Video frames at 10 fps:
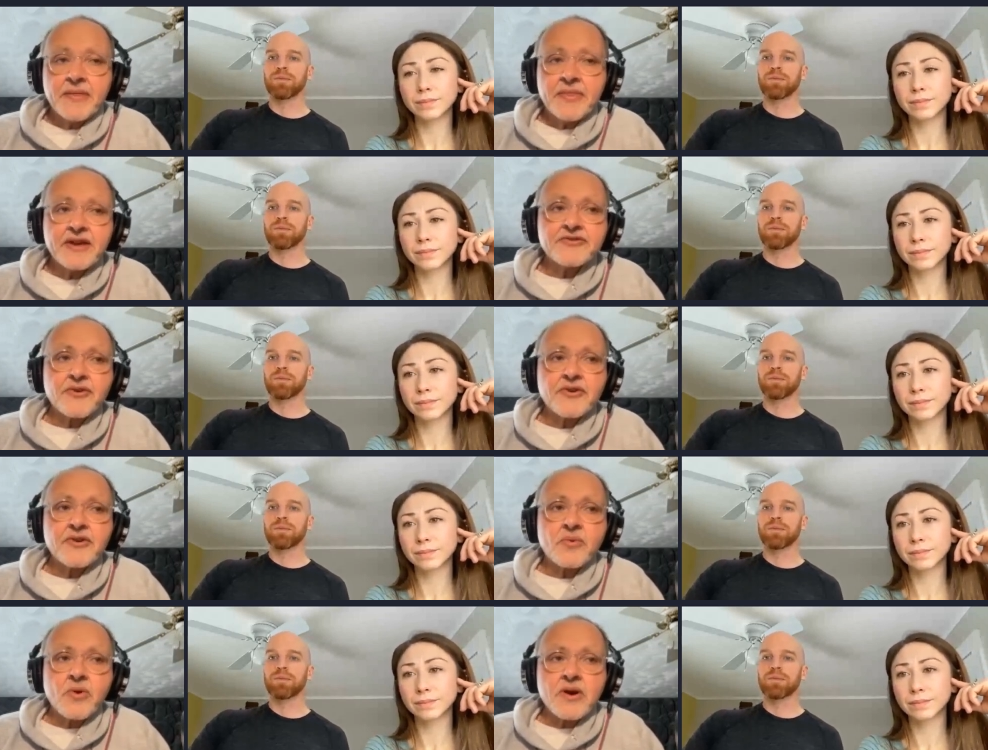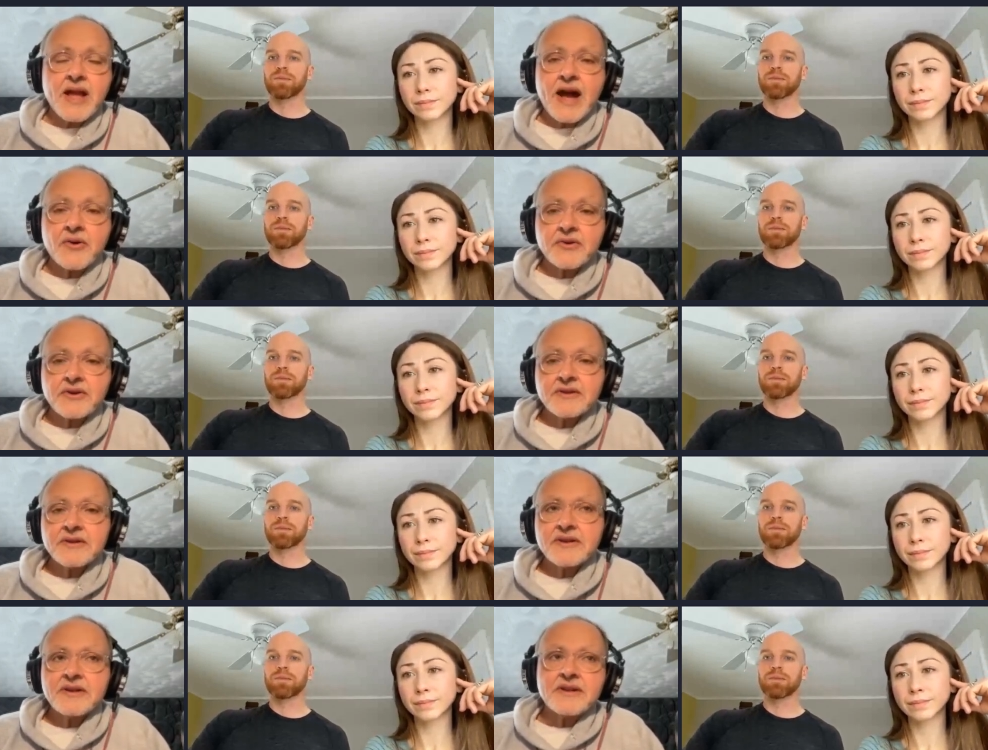Speaker 1: things are going to work out
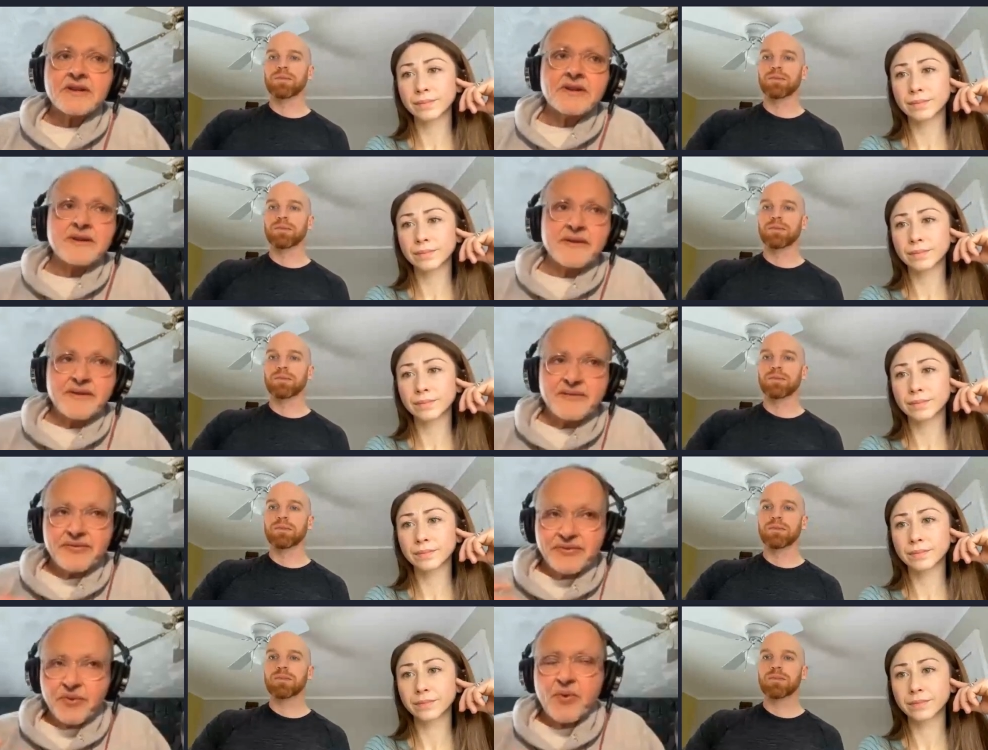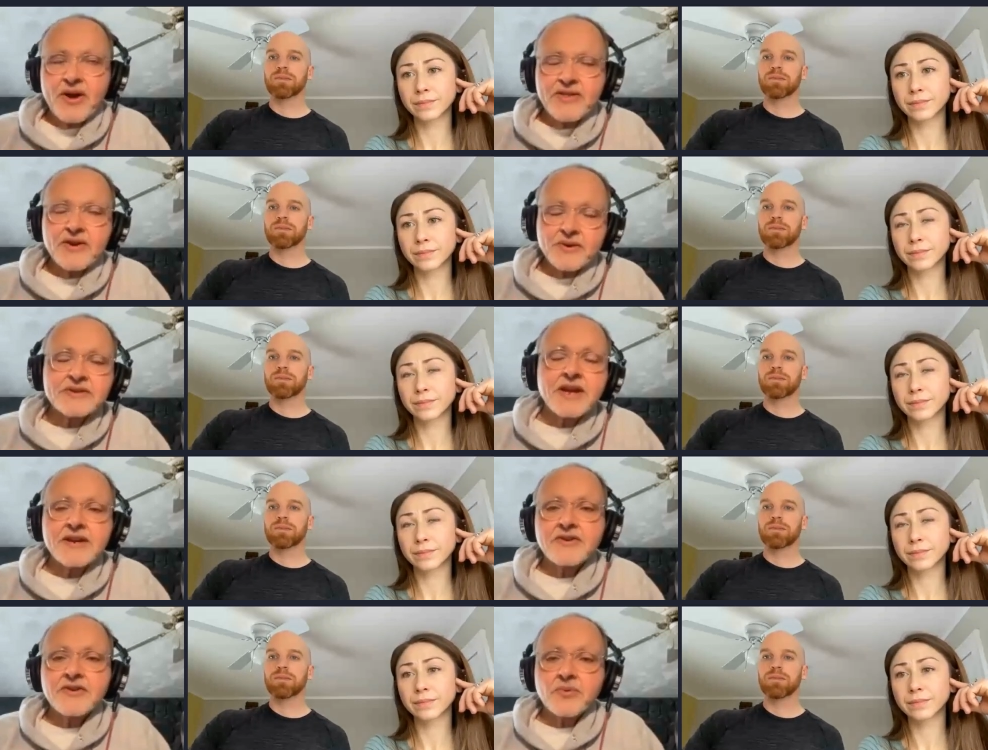the way they're
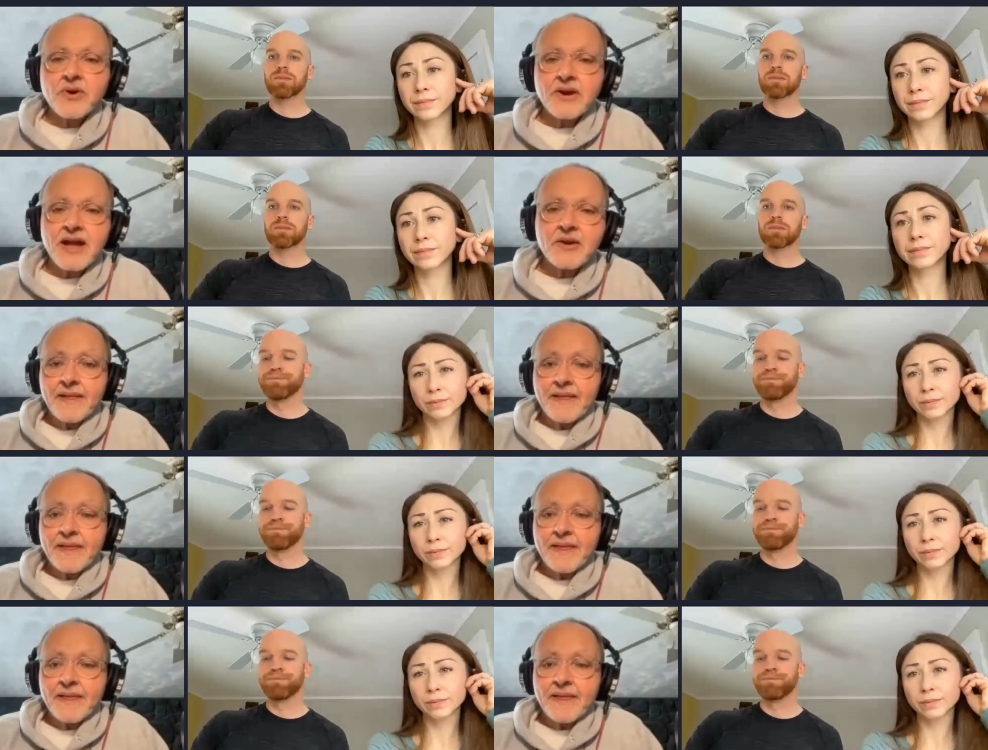intended to work out.